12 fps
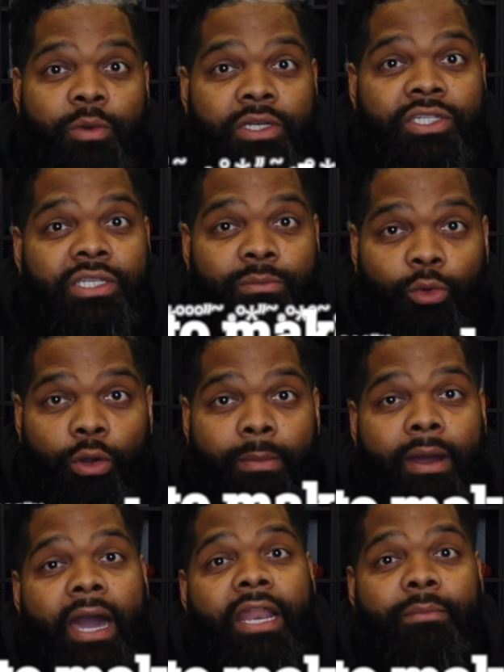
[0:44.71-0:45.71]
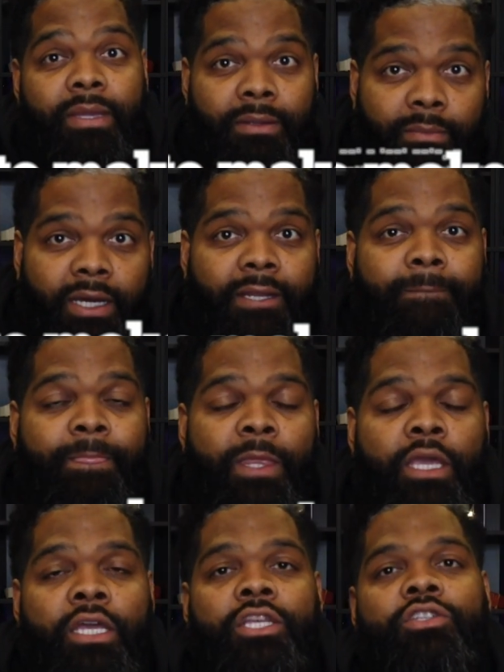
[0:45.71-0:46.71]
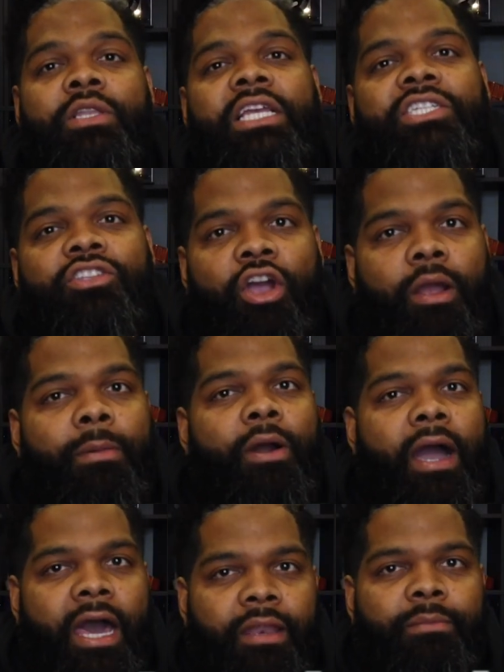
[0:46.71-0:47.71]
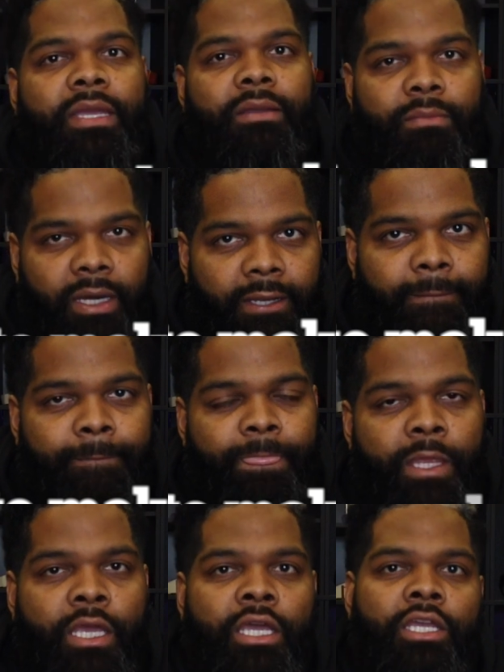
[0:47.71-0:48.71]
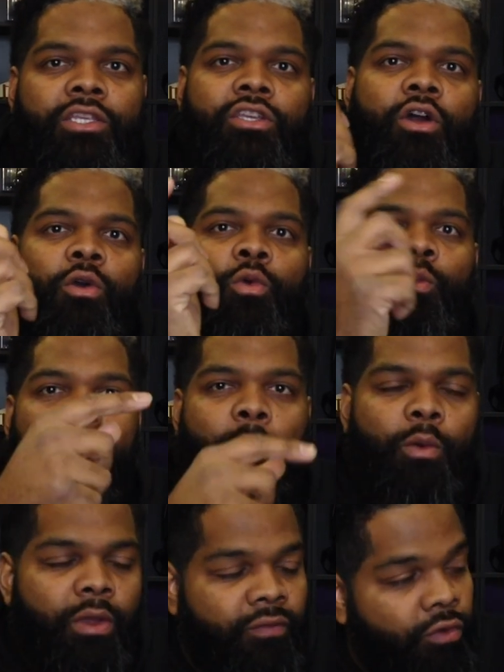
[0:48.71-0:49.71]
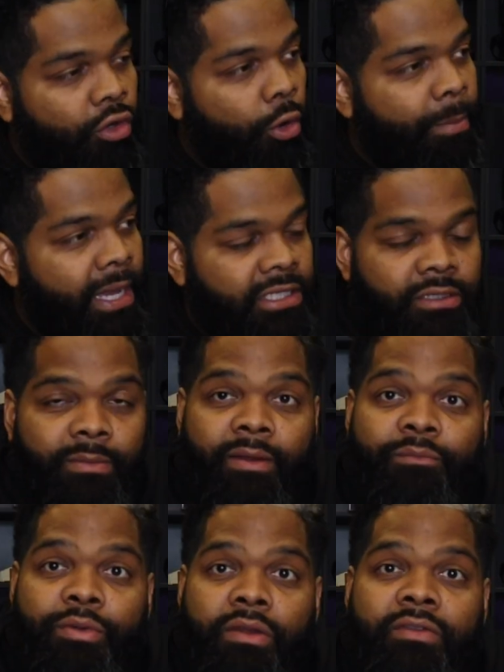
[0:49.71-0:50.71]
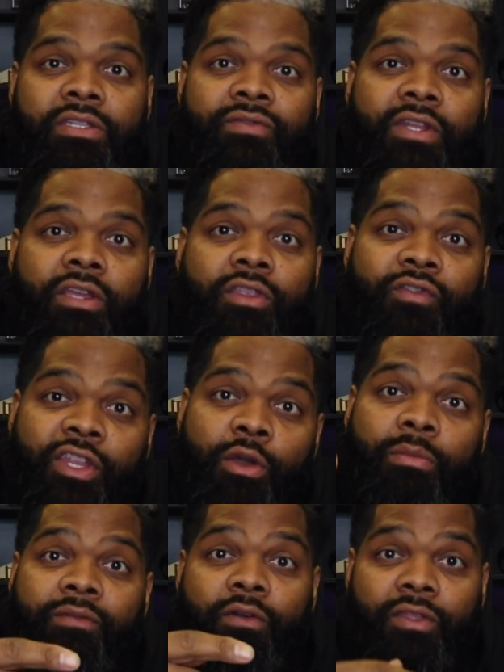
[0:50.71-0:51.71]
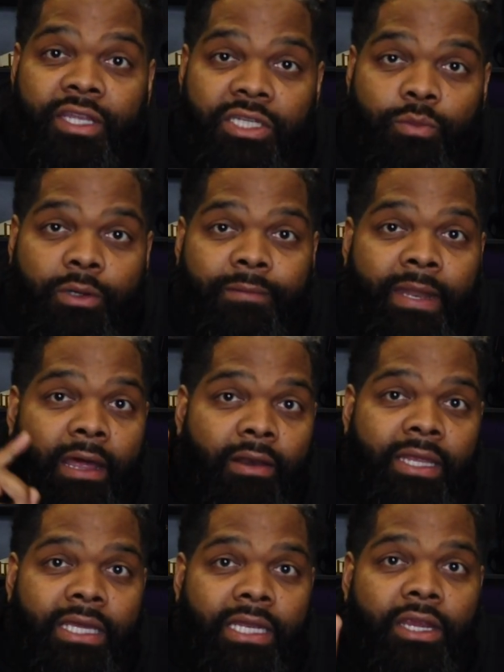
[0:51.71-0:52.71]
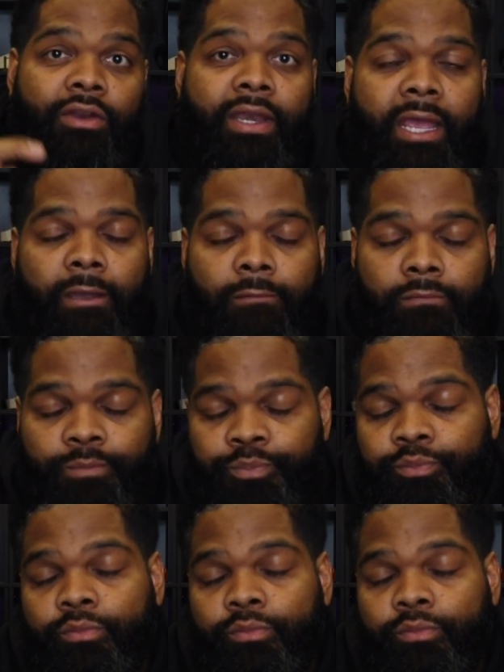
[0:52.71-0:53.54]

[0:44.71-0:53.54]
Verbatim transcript: you want to see more about how to make money. So let's talk about how to make money. So if you go back to my previous video, the video before this one, I'll link it here now,